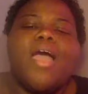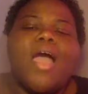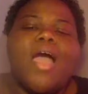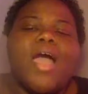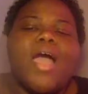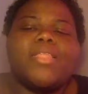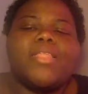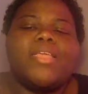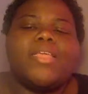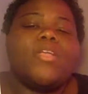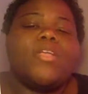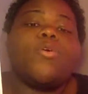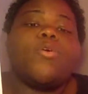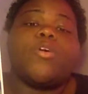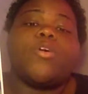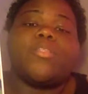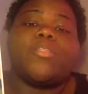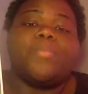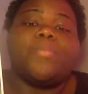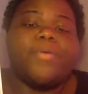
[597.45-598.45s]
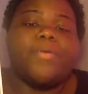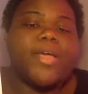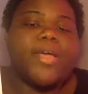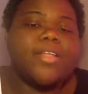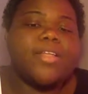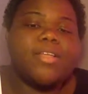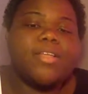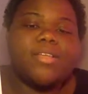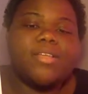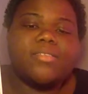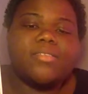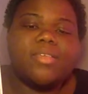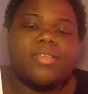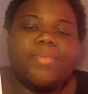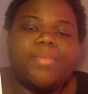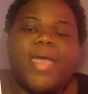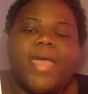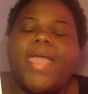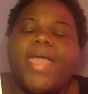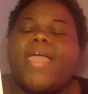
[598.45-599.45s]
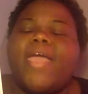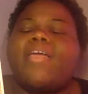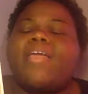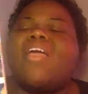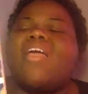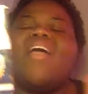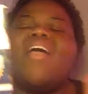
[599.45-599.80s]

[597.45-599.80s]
I needed, or the pregnancy pack,